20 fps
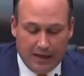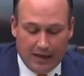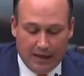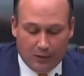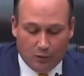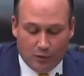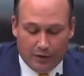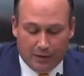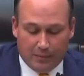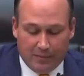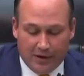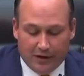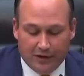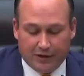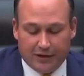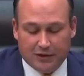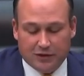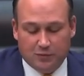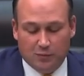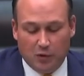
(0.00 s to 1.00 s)
And when
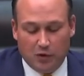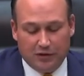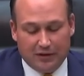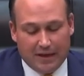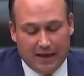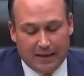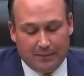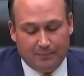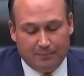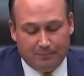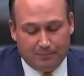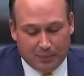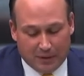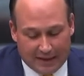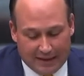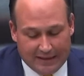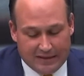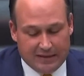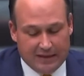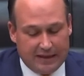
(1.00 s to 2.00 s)
Americans book that
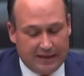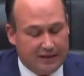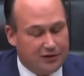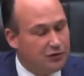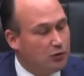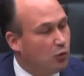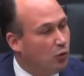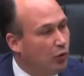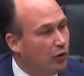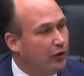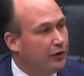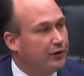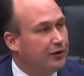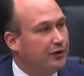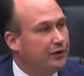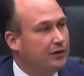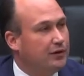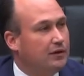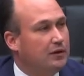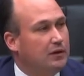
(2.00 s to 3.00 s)
plane ticket to
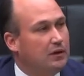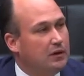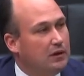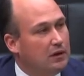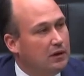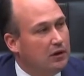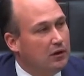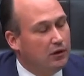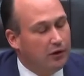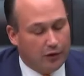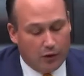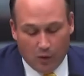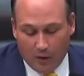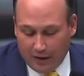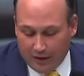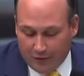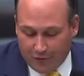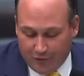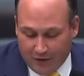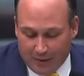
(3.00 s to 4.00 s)
work or to go
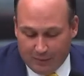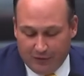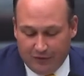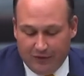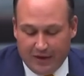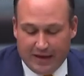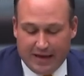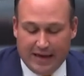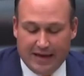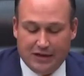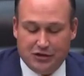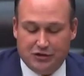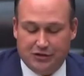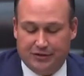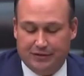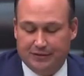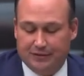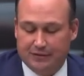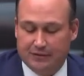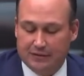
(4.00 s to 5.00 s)
on a family
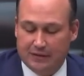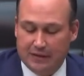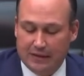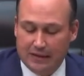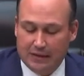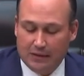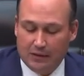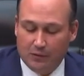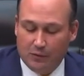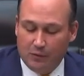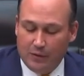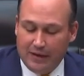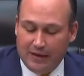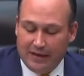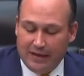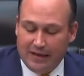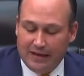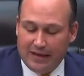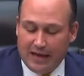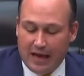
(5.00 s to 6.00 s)
vacation, we
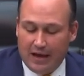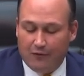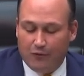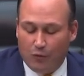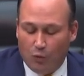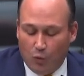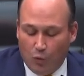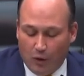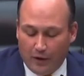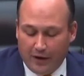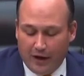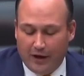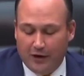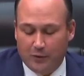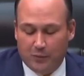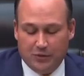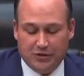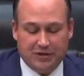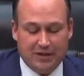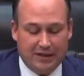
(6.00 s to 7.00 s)
need to have
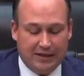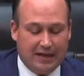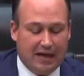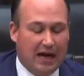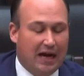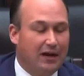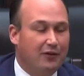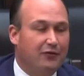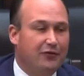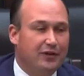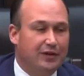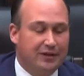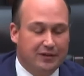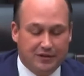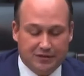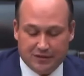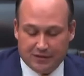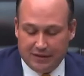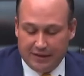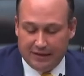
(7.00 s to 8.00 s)
100%
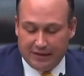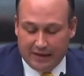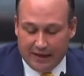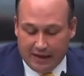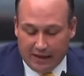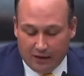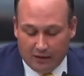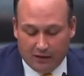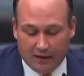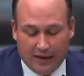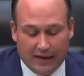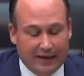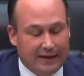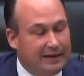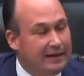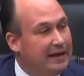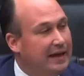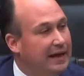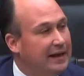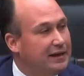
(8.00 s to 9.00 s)
confidence in the
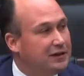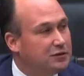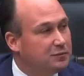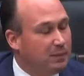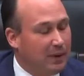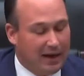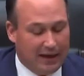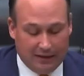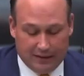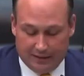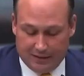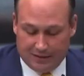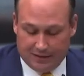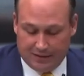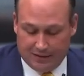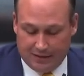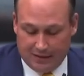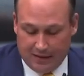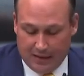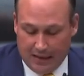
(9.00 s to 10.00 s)
airline and its
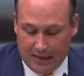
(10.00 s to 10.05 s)
pilots.